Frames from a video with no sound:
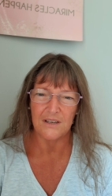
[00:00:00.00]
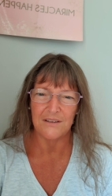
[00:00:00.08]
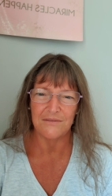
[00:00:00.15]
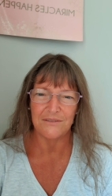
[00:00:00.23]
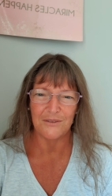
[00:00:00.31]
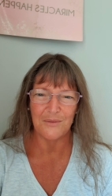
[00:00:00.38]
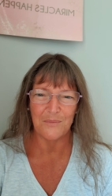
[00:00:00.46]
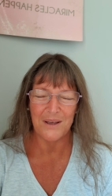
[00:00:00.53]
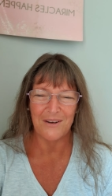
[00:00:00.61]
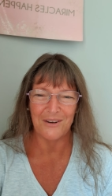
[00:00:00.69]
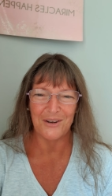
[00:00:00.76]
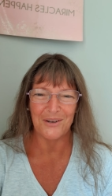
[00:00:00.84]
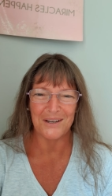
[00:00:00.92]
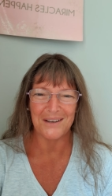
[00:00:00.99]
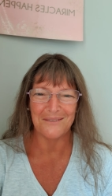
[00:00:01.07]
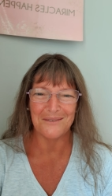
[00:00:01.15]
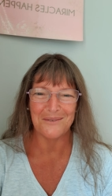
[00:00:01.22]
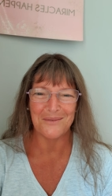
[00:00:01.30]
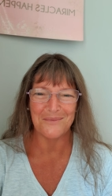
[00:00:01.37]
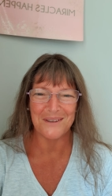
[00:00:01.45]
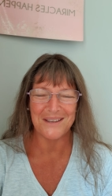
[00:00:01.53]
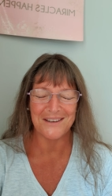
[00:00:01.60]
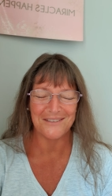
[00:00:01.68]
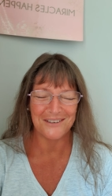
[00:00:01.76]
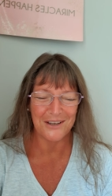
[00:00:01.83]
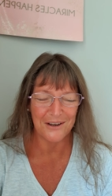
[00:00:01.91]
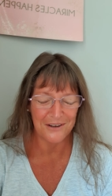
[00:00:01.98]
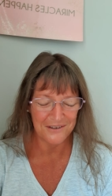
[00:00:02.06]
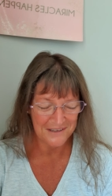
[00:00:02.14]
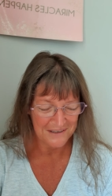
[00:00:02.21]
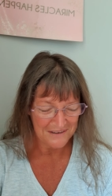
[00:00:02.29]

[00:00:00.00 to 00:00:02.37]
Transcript: I can feel the power of God coming upon me. Here we go.